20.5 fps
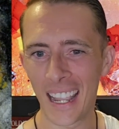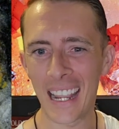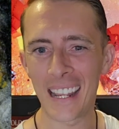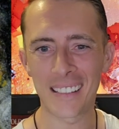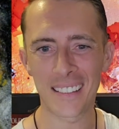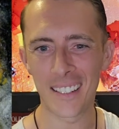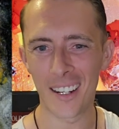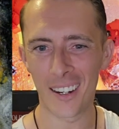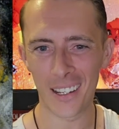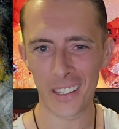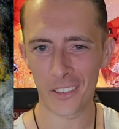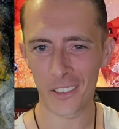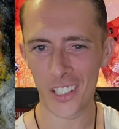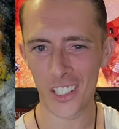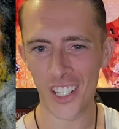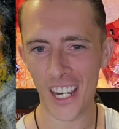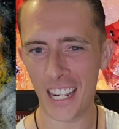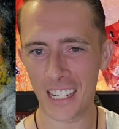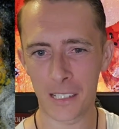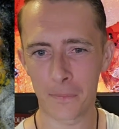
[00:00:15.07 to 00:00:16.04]
It's neither a
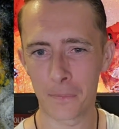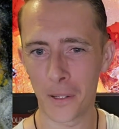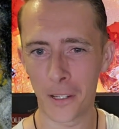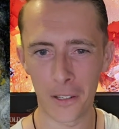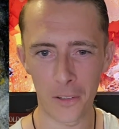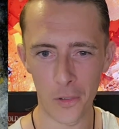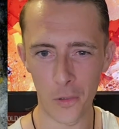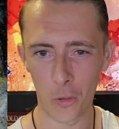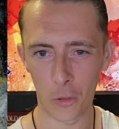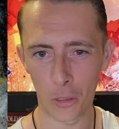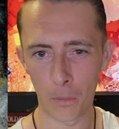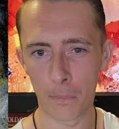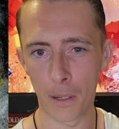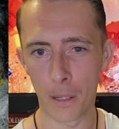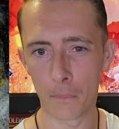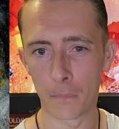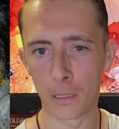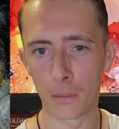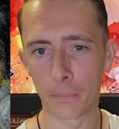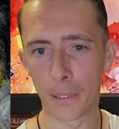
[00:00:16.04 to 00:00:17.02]
Jasper nor a
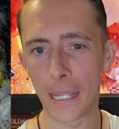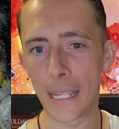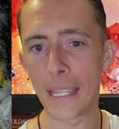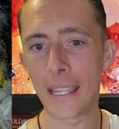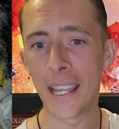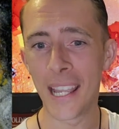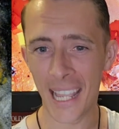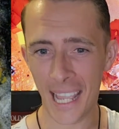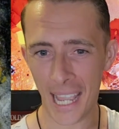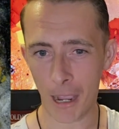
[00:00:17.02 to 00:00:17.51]
Bumblebee.